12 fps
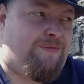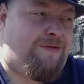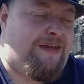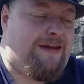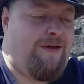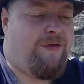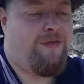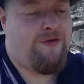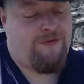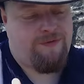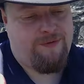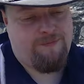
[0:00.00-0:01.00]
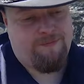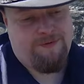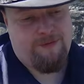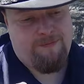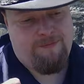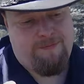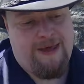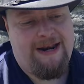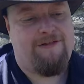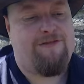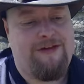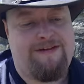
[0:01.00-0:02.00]
You know, the
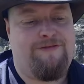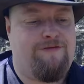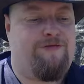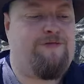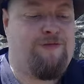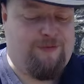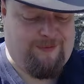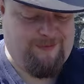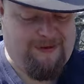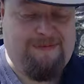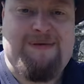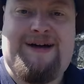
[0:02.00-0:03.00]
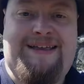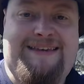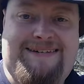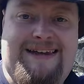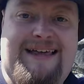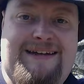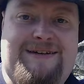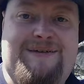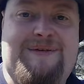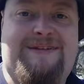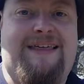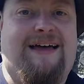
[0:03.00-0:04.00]
benefit of me buying this lens
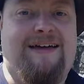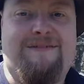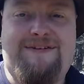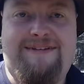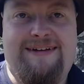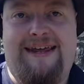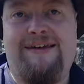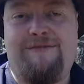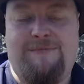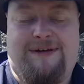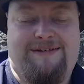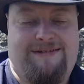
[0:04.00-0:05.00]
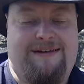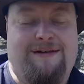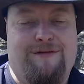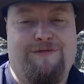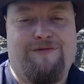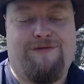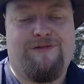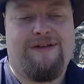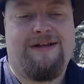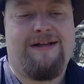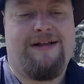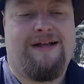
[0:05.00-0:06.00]
is that I've saved myself
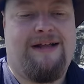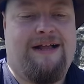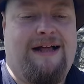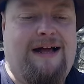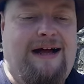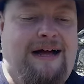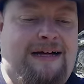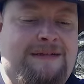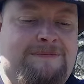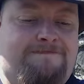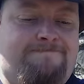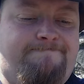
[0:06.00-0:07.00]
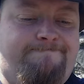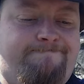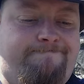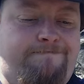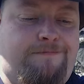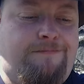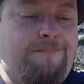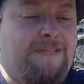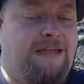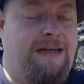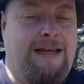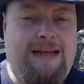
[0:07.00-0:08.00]
nearly
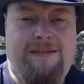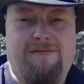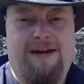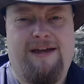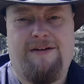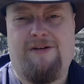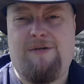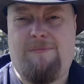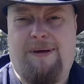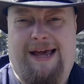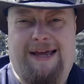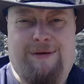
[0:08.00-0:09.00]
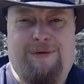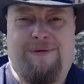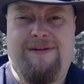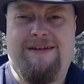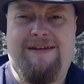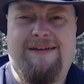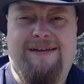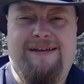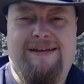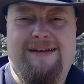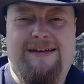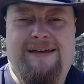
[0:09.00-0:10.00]
£300,
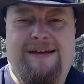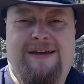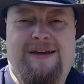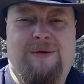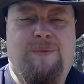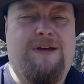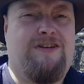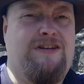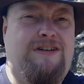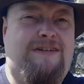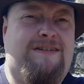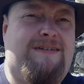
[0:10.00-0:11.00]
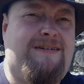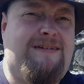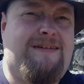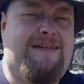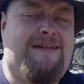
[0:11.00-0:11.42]
which is